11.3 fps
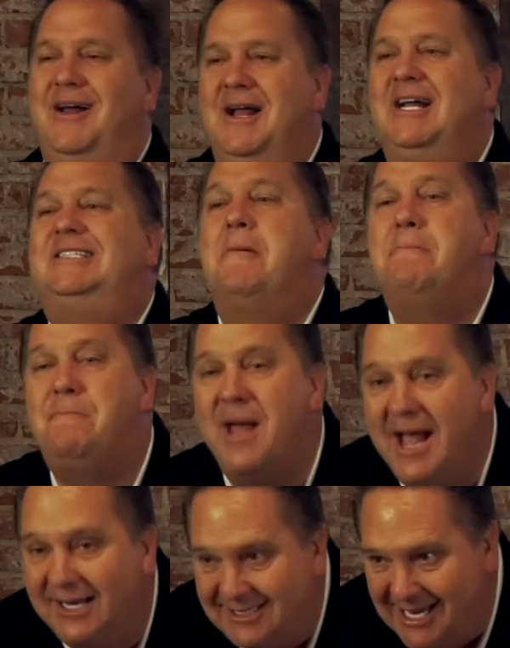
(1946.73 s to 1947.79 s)
It's a
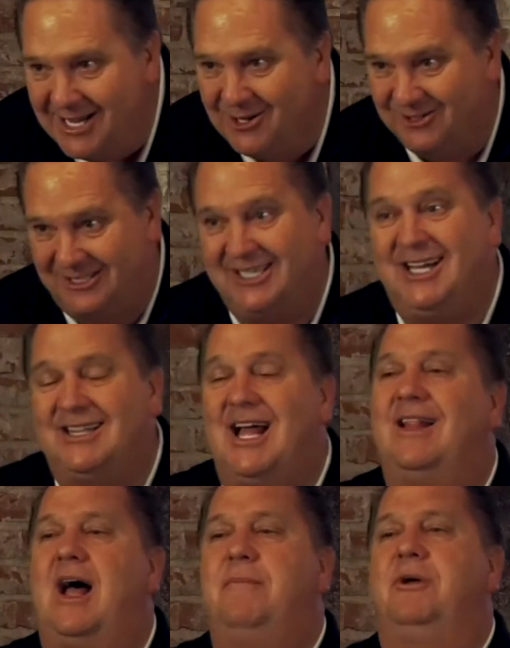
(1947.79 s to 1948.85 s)
big deal to get that
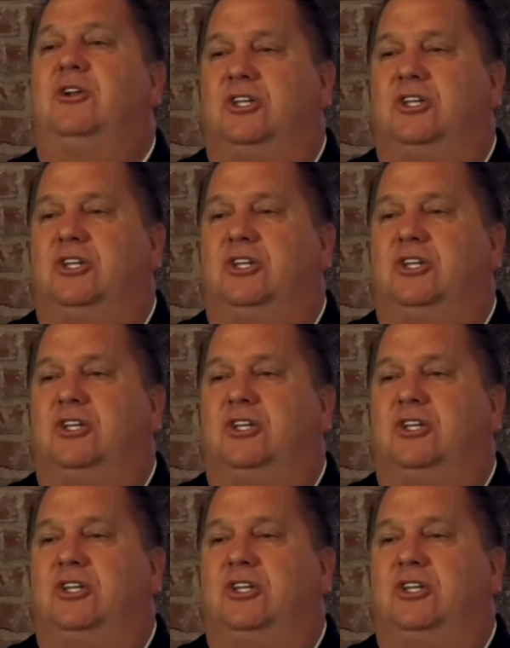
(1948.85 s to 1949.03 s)
liability.